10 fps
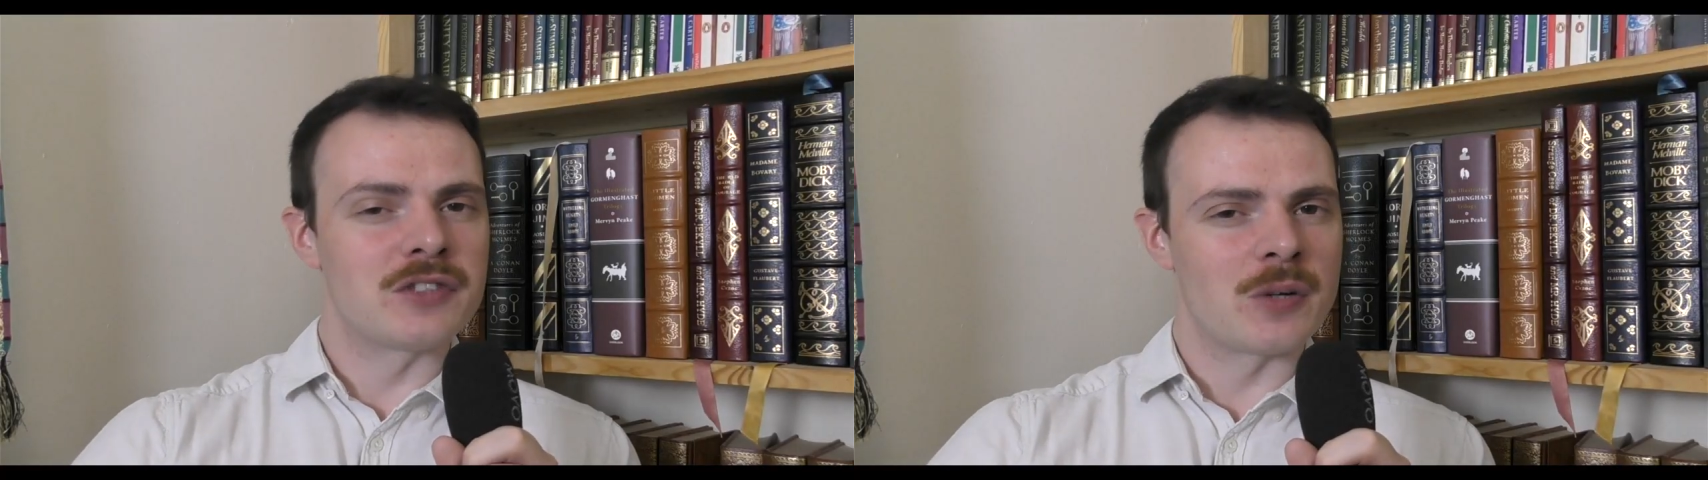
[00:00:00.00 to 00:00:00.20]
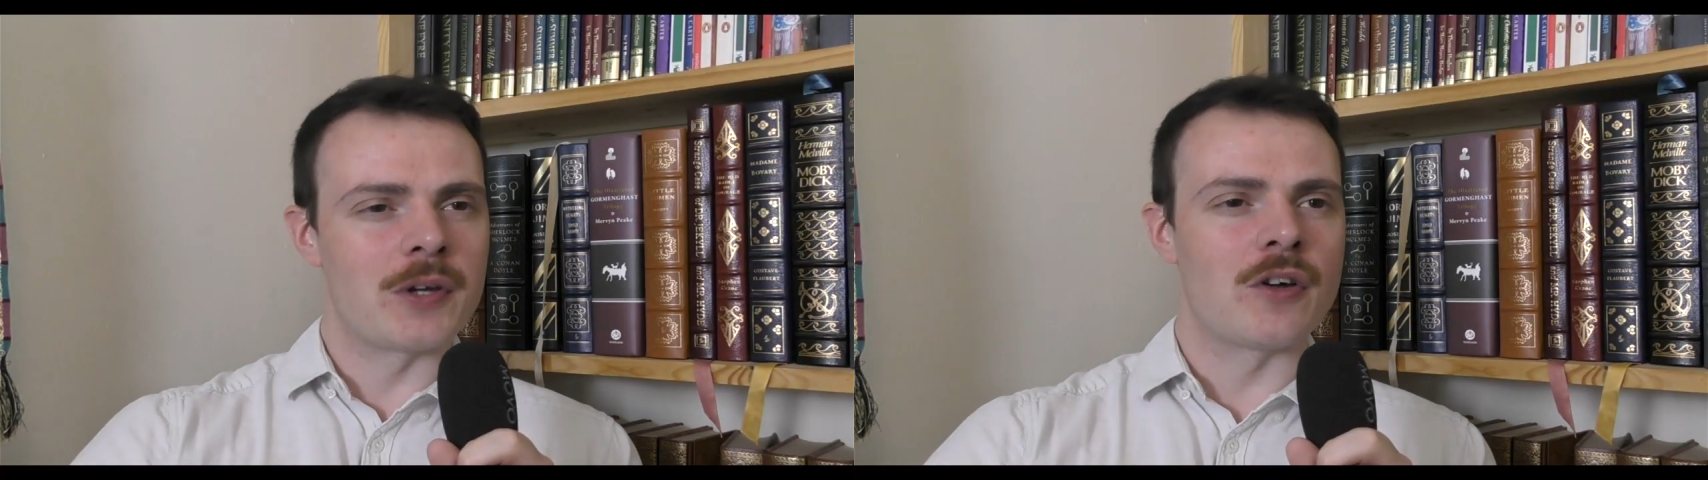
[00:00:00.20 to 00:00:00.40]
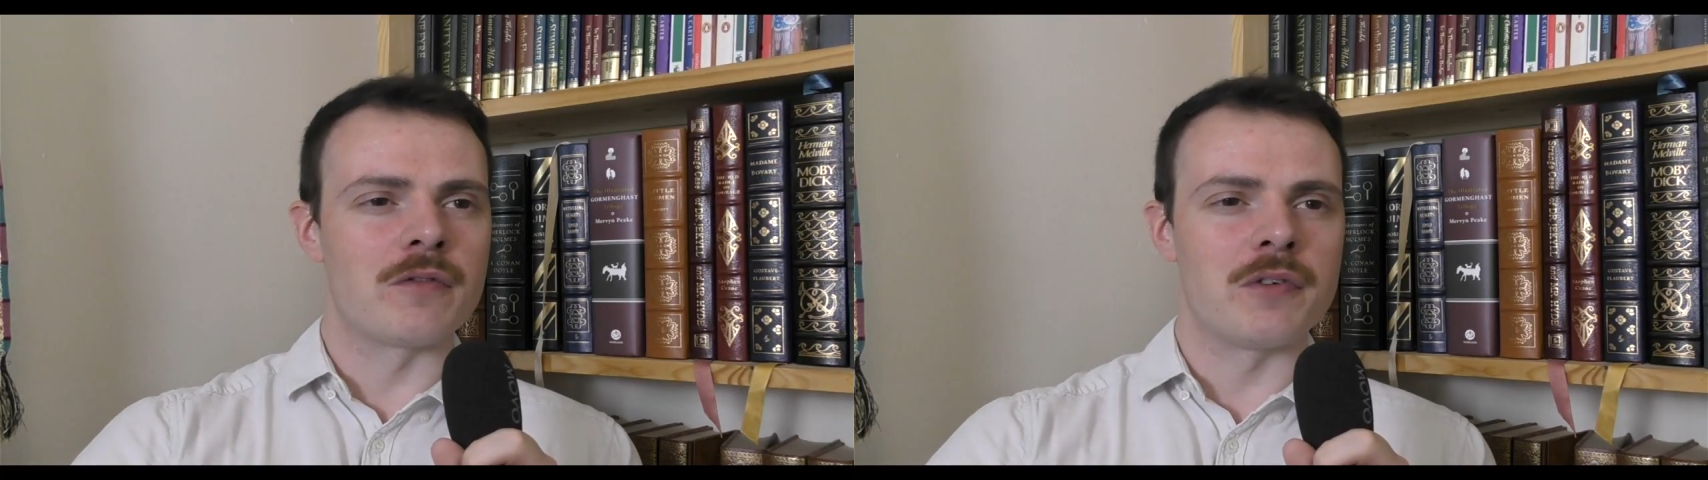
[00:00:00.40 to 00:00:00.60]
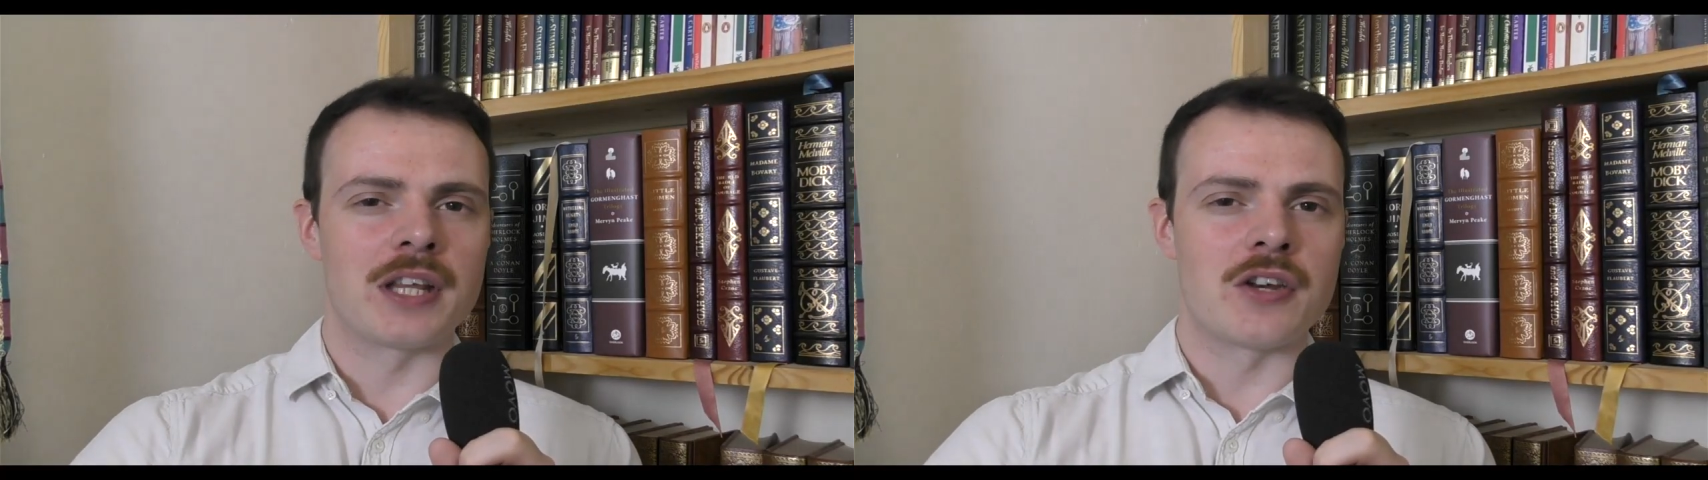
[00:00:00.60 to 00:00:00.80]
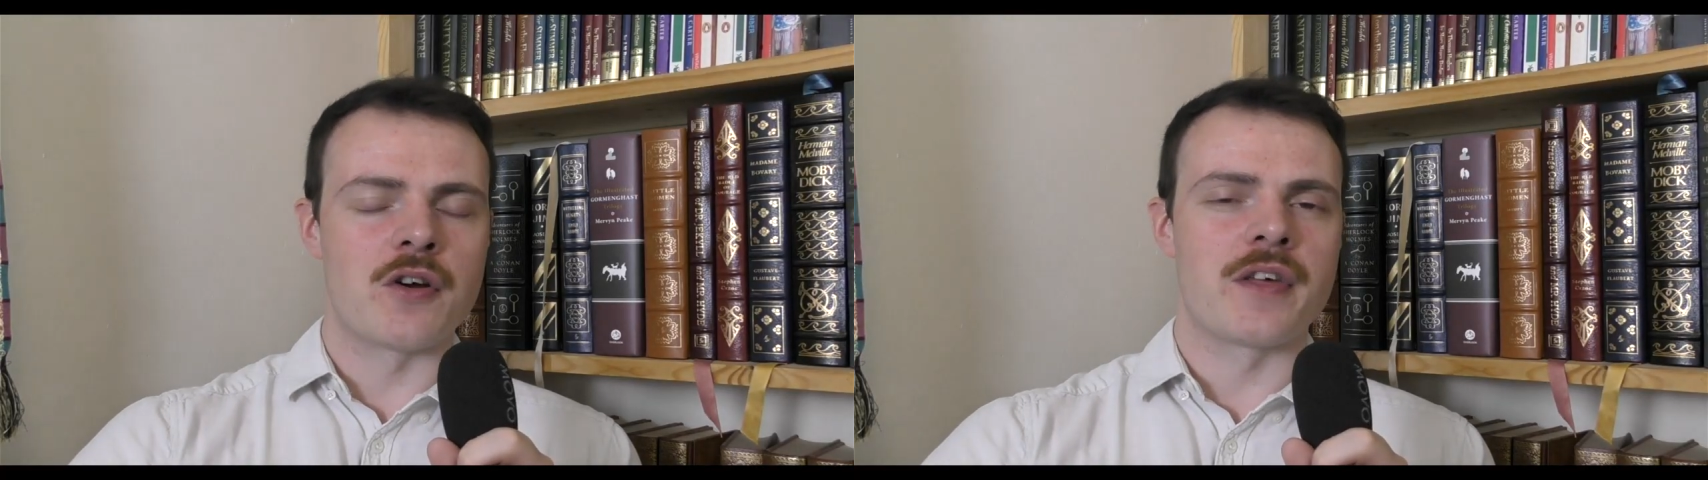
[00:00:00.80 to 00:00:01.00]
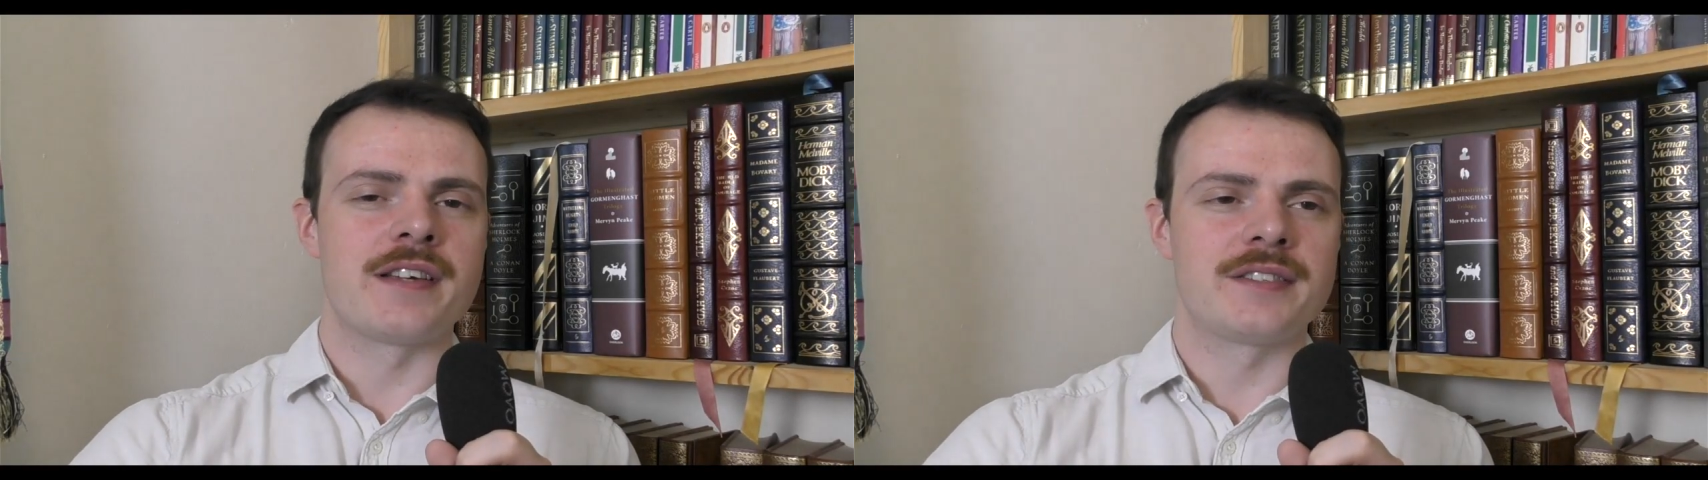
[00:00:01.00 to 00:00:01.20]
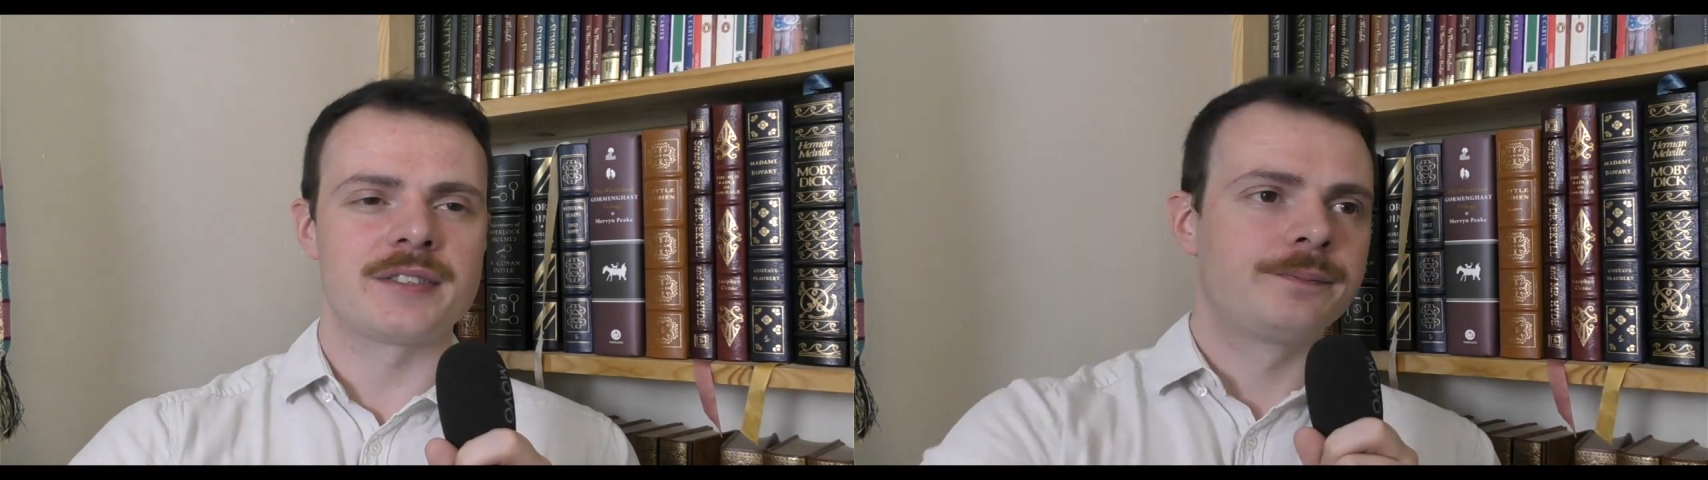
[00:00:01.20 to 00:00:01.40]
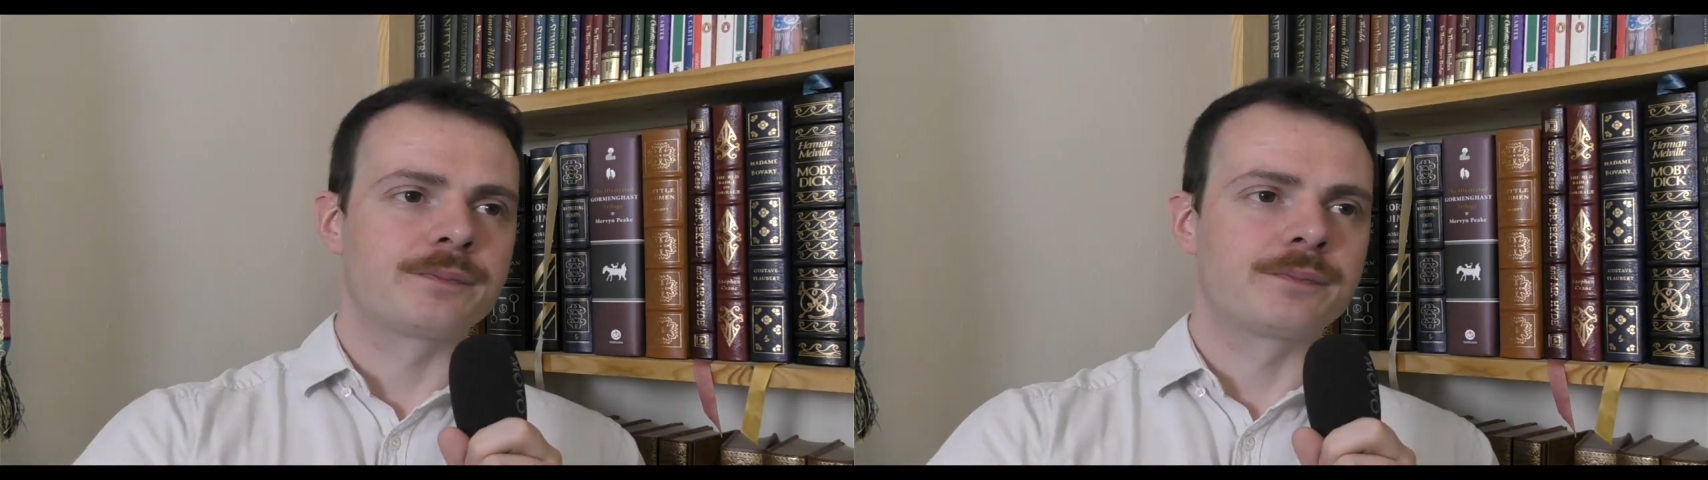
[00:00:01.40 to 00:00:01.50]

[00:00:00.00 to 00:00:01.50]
so we don't fully know this.